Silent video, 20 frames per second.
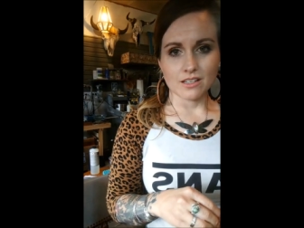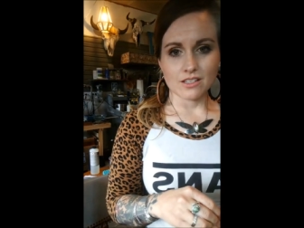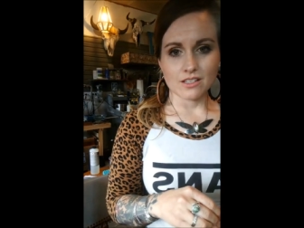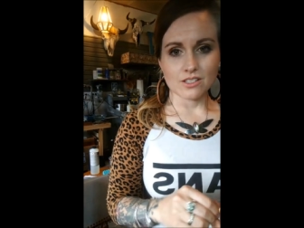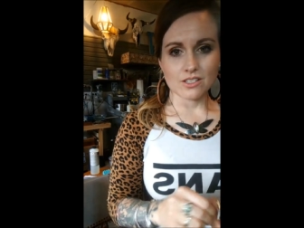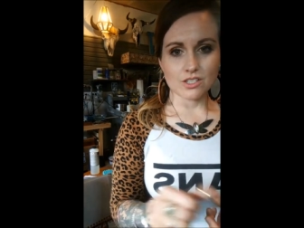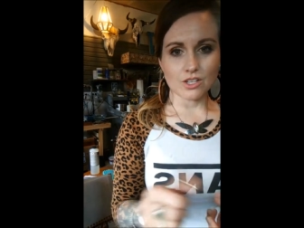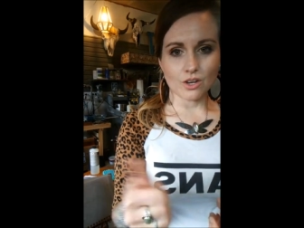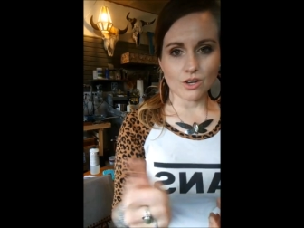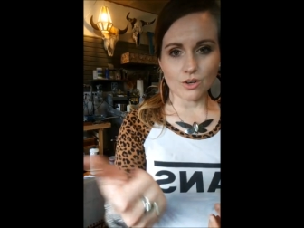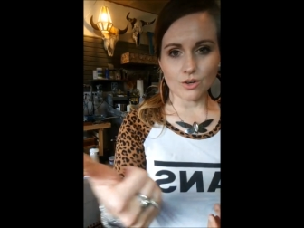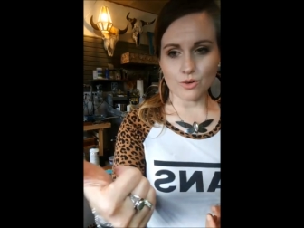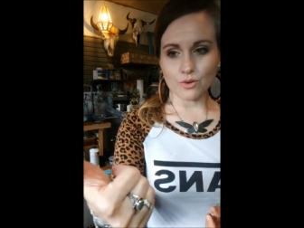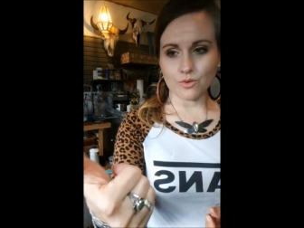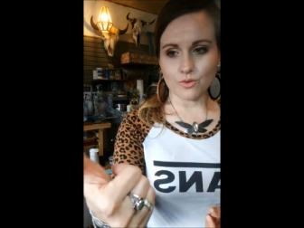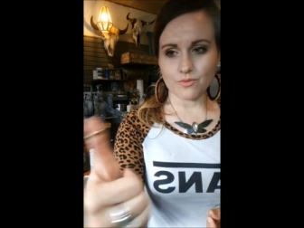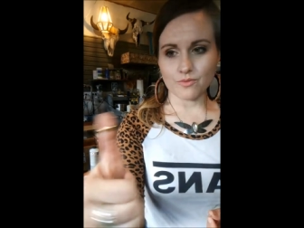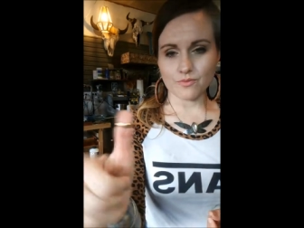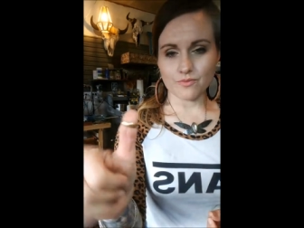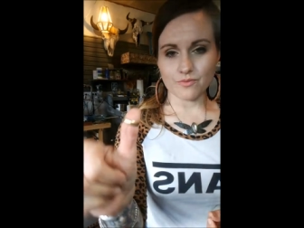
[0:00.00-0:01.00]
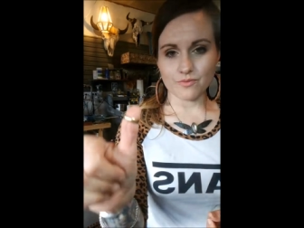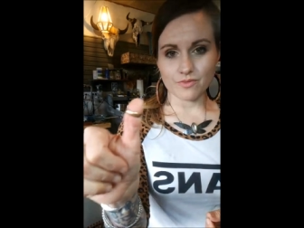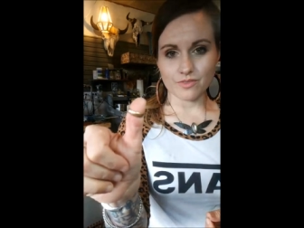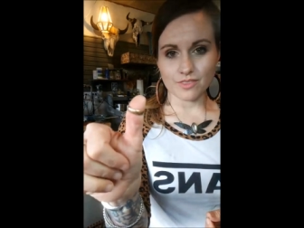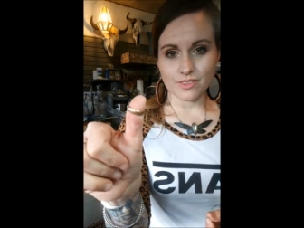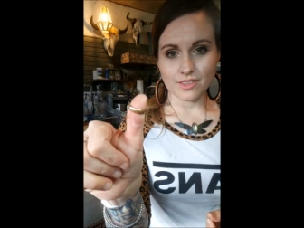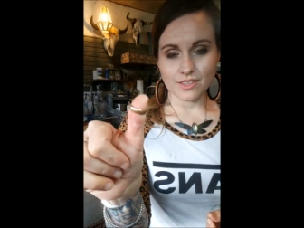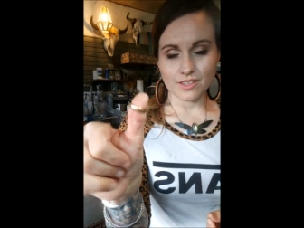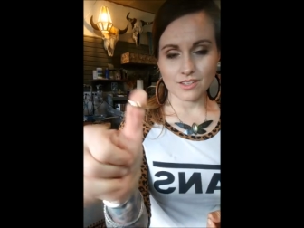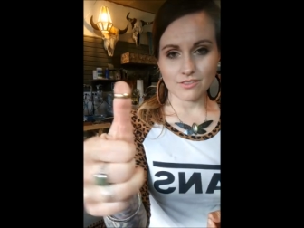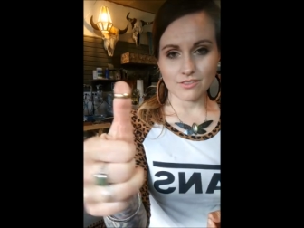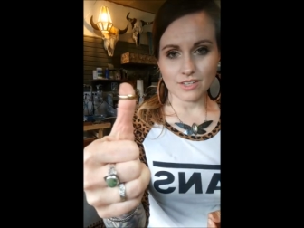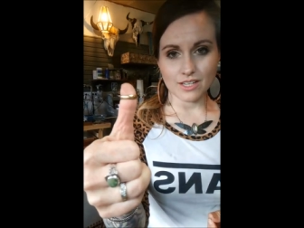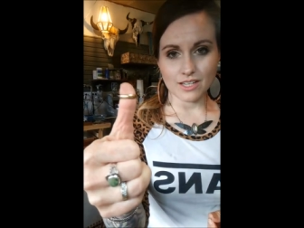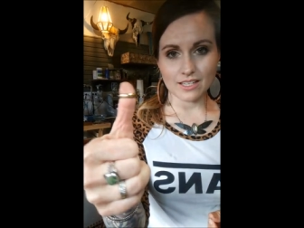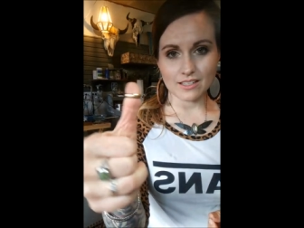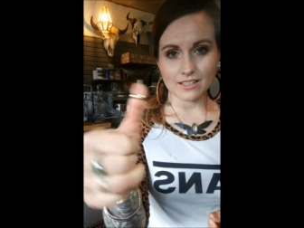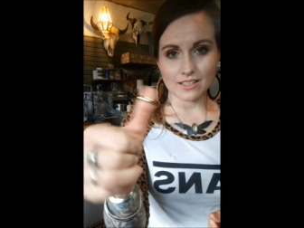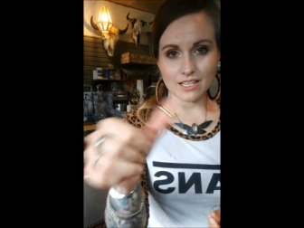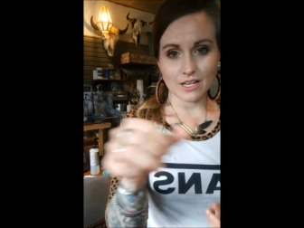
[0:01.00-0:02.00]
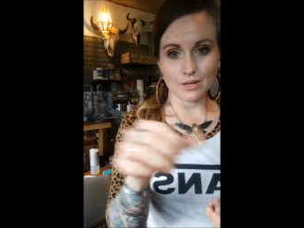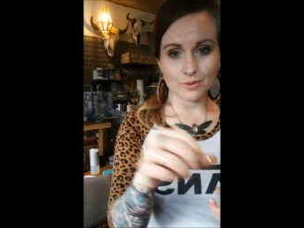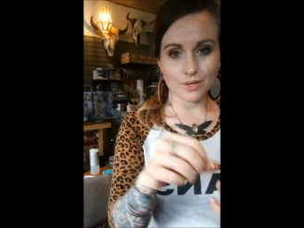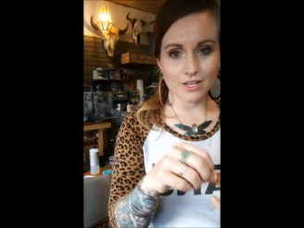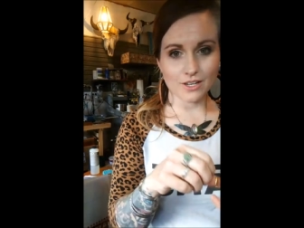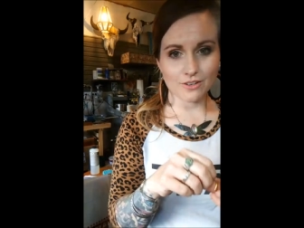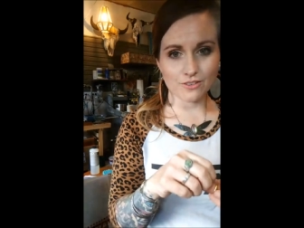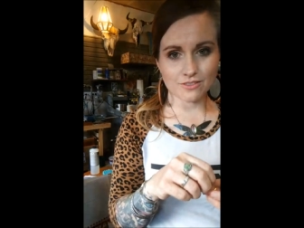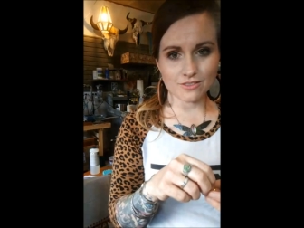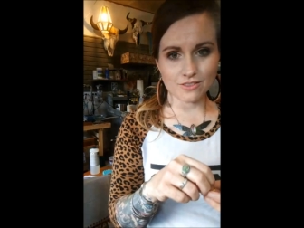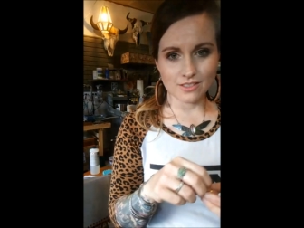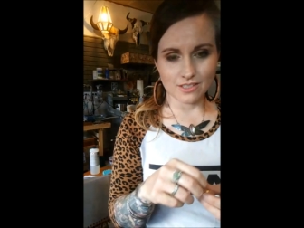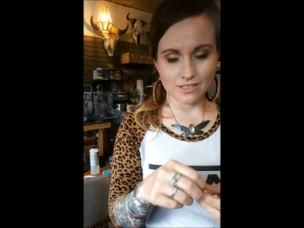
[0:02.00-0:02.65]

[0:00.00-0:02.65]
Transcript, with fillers: So, right, here we go.